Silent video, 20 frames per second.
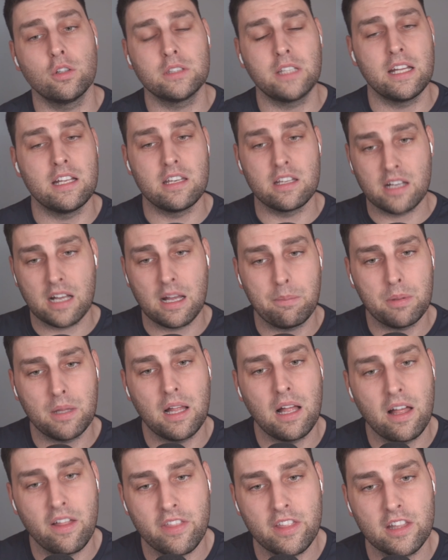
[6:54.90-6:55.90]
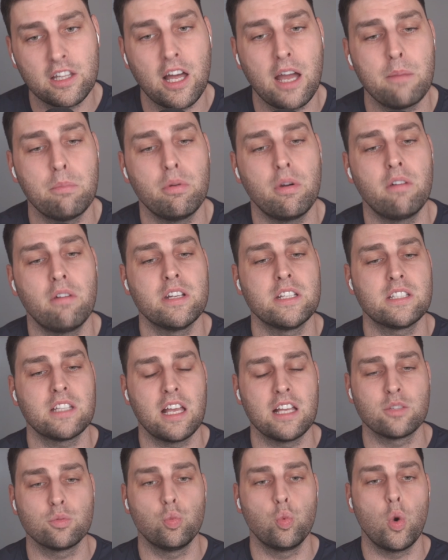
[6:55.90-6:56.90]
and a couple of other libraries
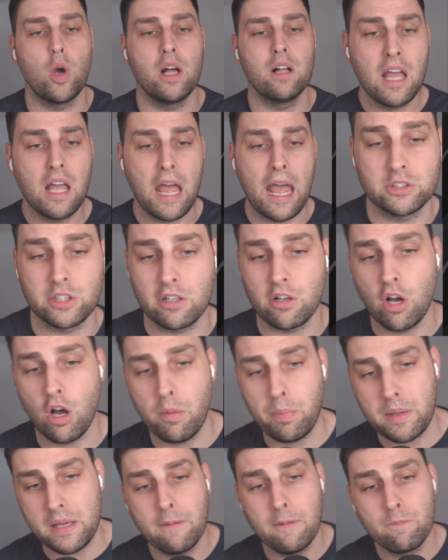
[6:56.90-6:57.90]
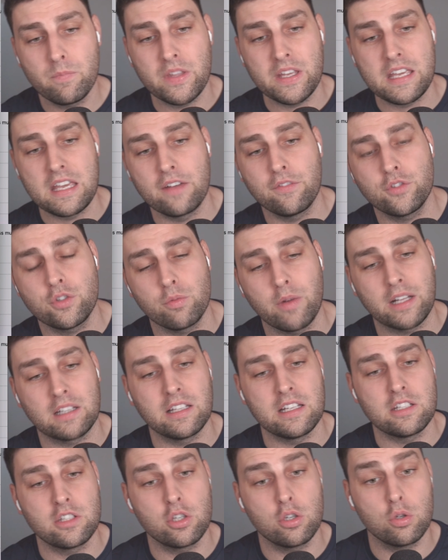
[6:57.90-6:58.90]
as well, and copy the GIF directly
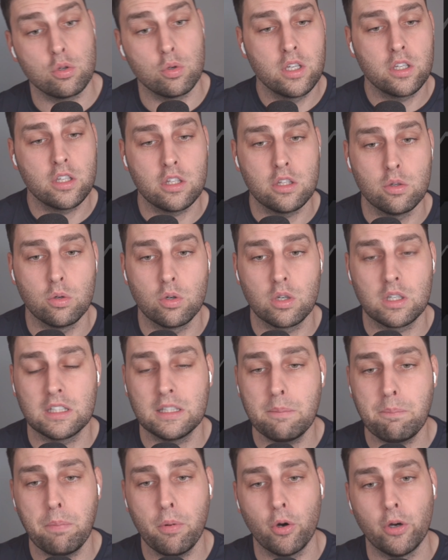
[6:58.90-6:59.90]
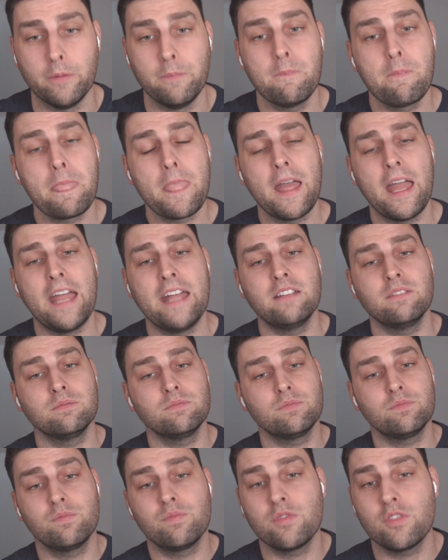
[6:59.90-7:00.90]
to your clipboard. And
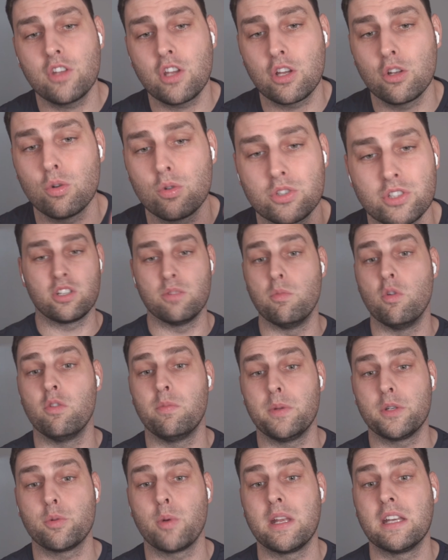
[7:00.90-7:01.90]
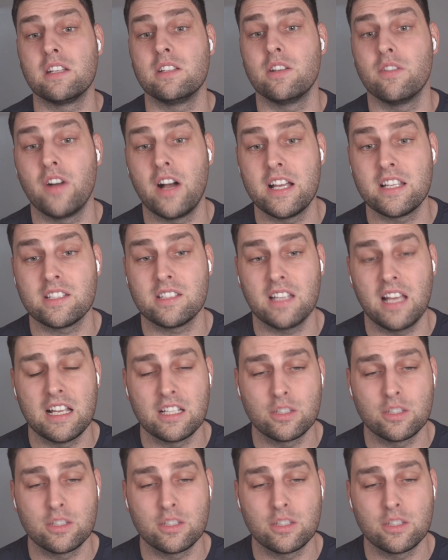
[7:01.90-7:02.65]
you can also move between a device as